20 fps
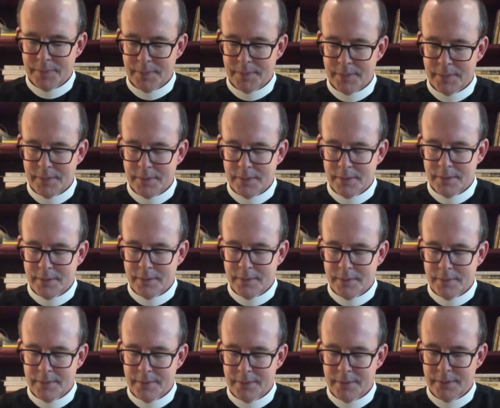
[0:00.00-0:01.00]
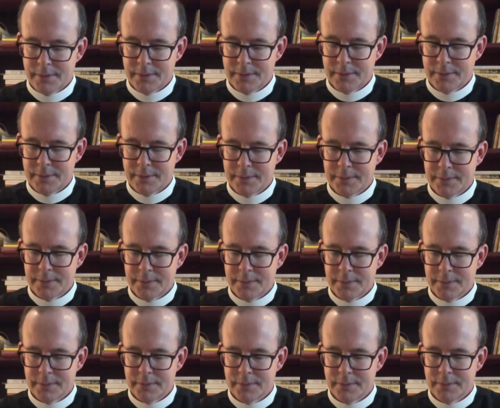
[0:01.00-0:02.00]

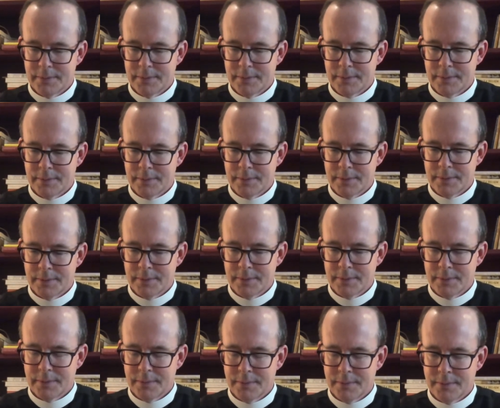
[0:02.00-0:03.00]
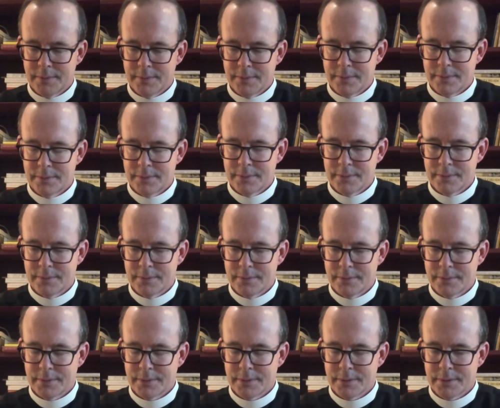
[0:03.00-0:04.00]

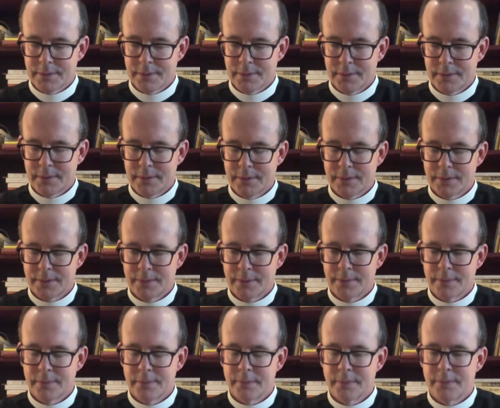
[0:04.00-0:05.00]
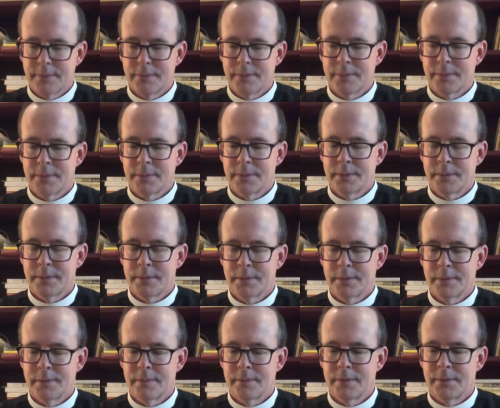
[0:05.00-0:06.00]

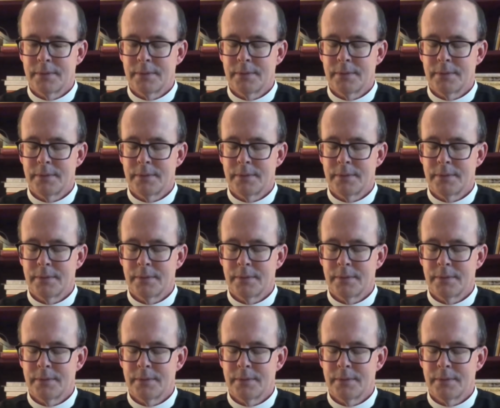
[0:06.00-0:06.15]
No one is speaking in this clip.